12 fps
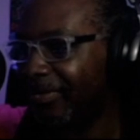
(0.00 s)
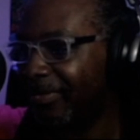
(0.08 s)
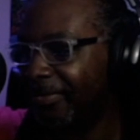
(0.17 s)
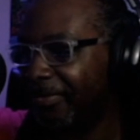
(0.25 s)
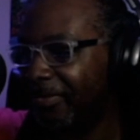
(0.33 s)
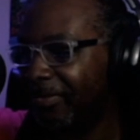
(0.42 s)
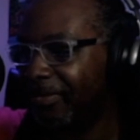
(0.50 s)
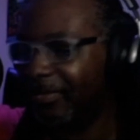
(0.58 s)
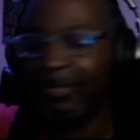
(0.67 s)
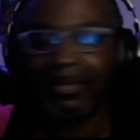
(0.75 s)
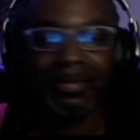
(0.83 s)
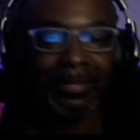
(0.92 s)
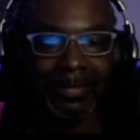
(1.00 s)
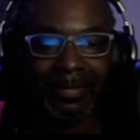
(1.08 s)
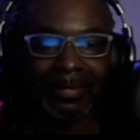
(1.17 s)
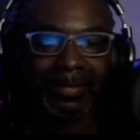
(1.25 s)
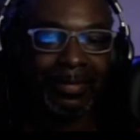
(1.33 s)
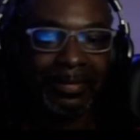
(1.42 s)

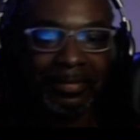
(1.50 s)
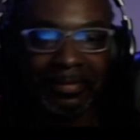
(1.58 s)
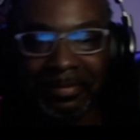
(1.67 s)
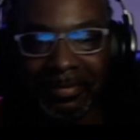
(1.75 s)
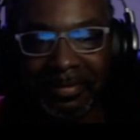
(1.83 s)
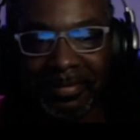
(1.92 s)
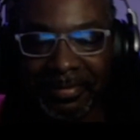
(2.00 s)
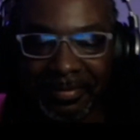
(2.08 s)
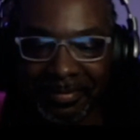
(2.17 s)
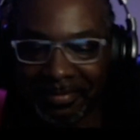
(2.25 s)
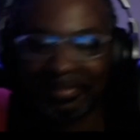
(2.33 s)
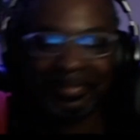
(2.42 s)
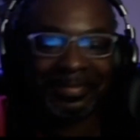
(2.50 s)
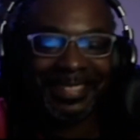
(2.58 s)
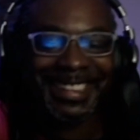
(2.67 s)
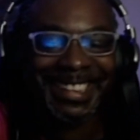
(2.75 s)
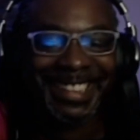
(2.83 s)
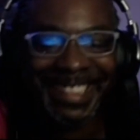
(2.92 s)
Nobody speaks.